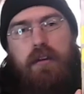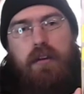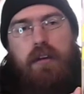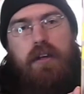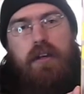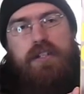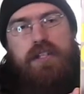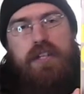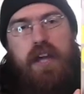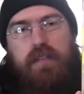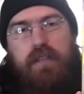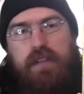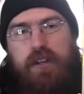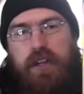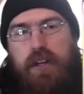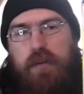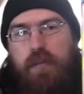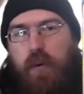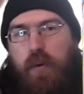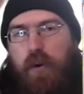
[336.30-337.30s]
it's
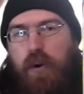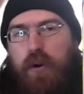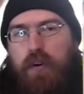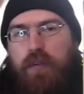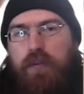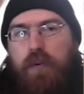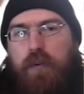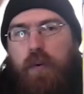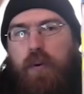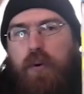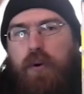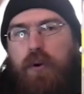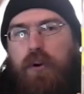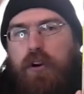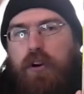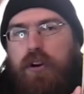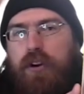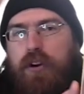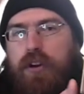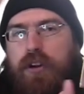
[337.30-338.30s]
definitely more
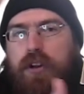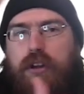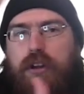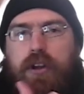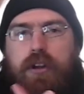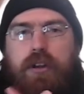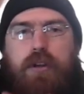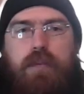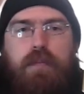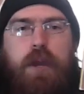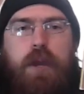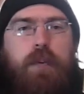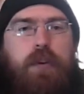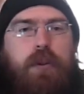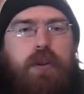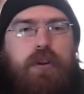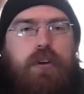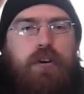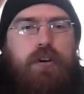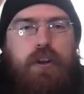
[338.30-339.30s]
for people
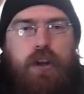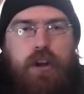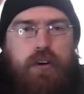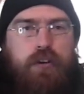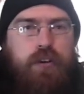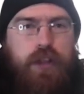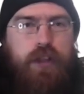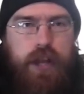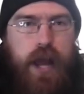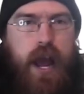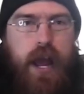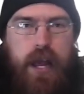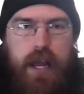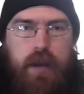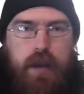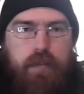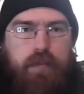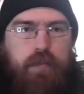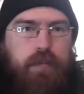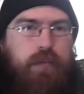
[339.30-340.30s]
that are younger than I
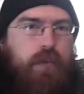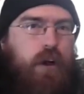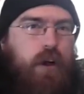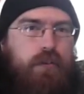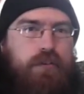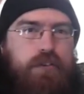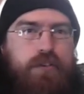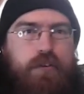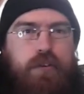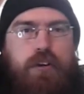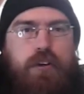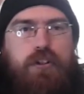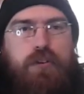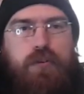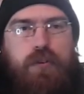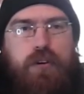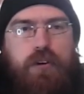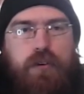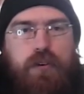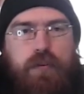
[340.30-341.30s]
am. Long story
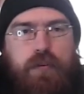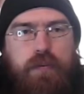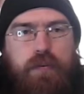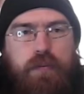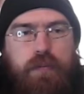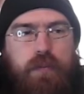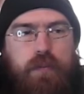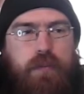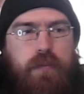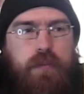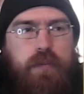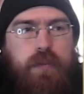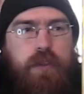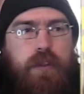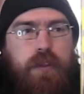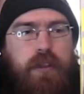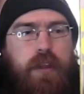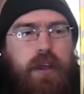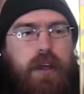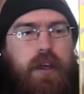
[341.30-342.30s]
short,
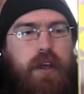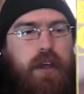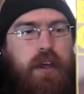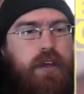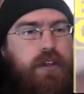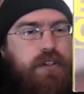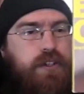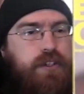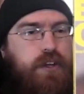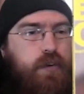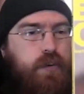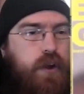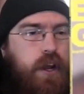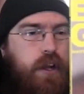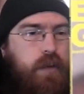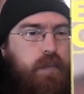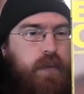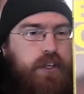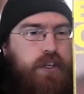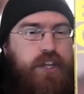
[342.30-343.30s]
still
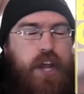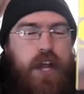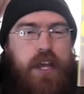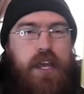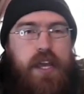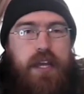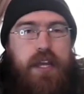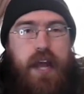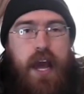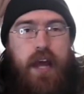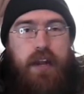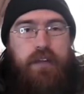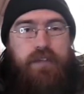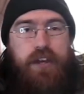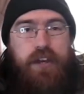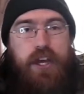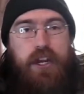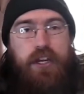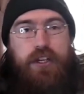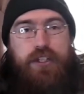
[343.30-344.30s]
recommend checking it out if you
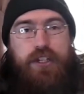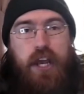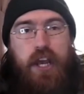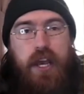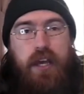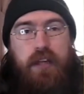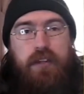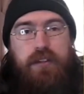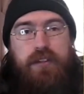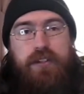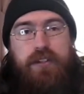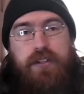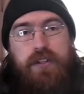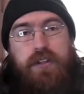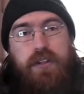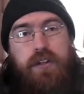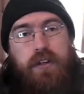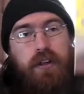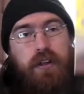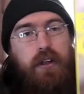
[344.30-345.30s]
get a chance.
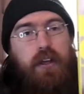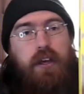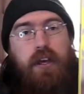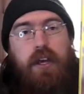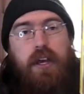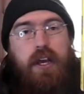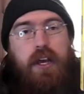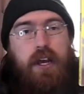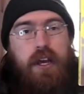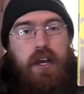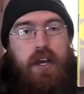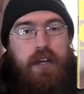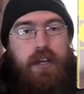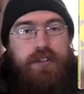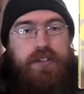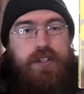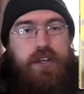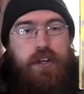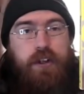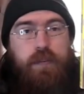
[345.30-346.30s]

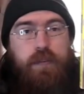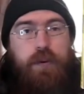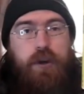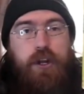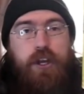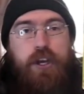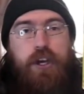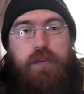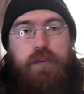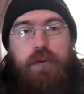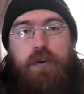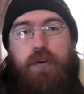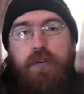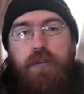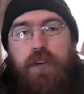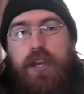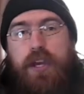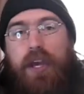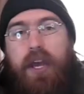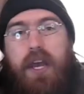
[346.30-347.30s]
It's still a pretty good
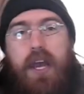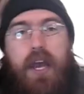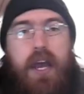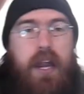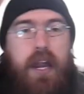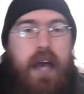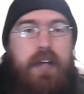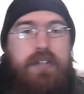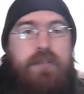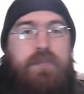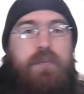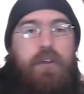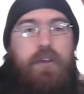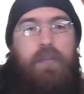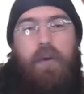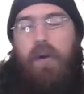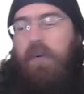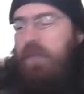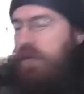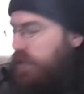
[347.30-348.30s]
movie, it has some good
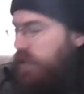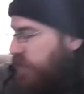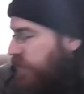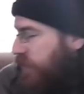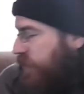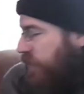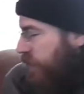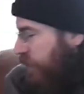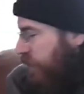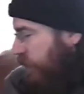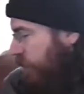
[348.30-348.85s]
moments.